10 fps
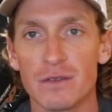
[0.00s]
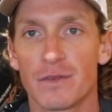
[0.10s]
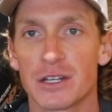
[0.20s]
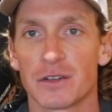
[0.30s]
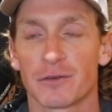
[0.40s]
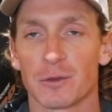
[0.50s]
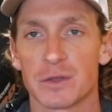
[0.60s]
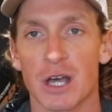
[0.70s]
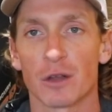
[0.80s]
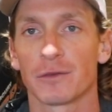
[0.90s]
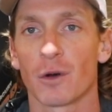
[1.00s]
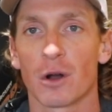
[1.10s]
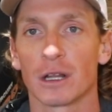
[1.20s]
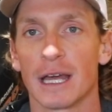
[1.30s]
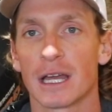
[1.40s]
fishing from South
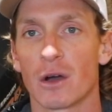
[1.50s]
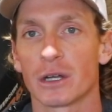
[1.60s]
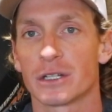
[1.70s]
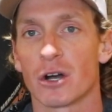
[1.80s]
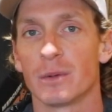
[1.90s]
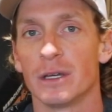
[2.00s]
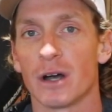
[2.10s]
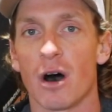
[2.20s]
Florida, Lake Okeechobee,